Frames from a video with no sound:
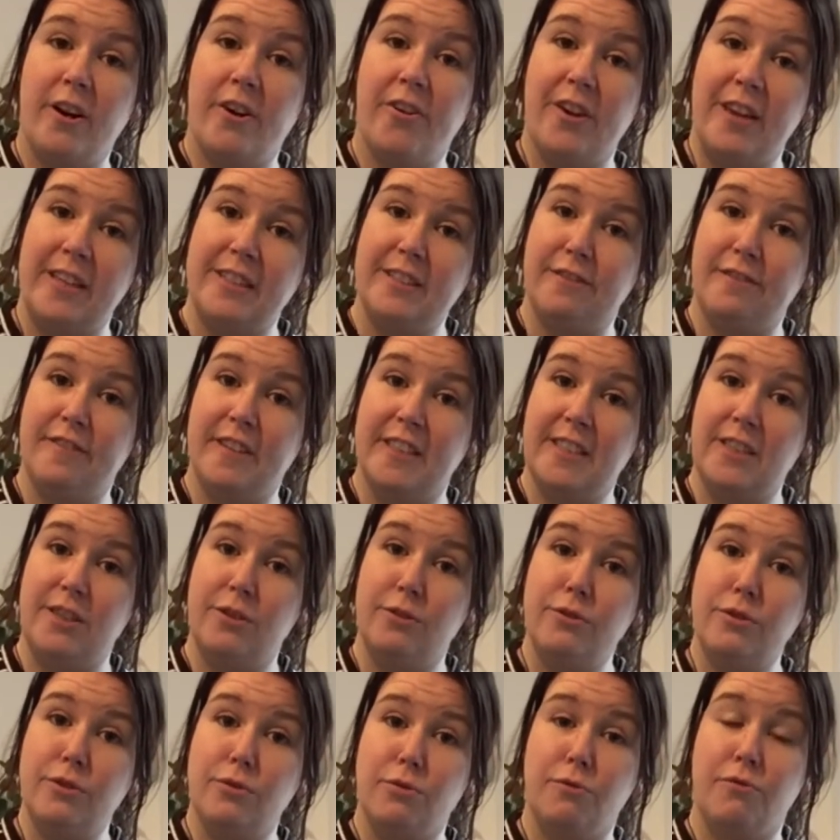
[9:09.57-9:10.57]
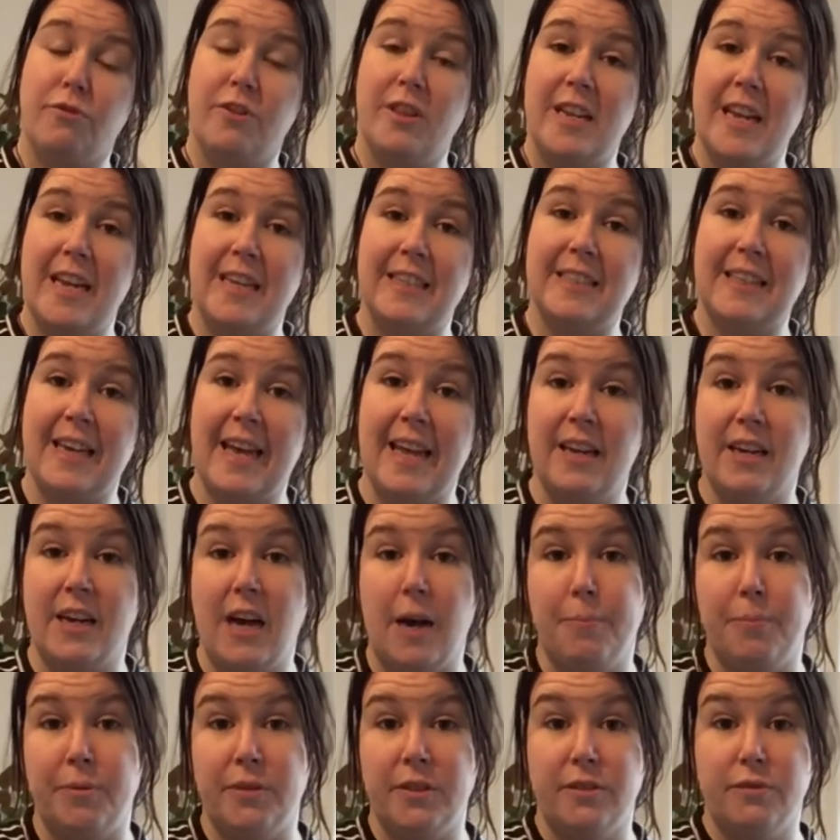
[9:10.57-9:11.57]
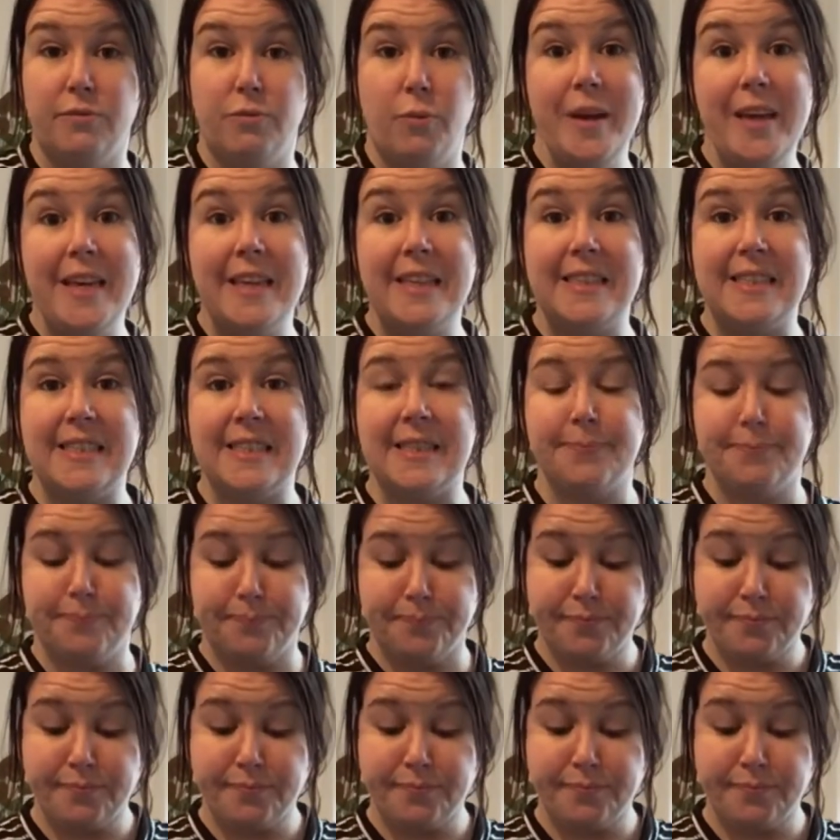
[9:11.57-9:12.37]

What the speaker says: creative videos over the next kind of couple of weeks.